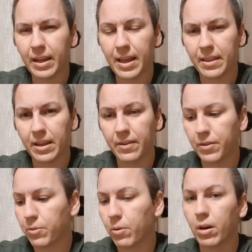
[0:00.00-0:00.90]
can't think of
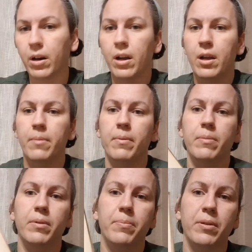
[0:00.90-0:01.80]
the word.
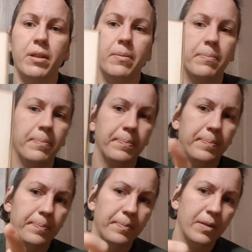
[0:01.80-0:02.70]
I'm gonna put them
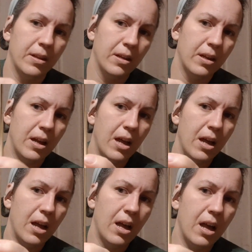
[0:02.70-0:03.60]

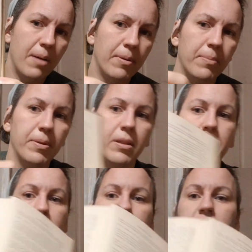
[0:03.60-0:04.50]
in the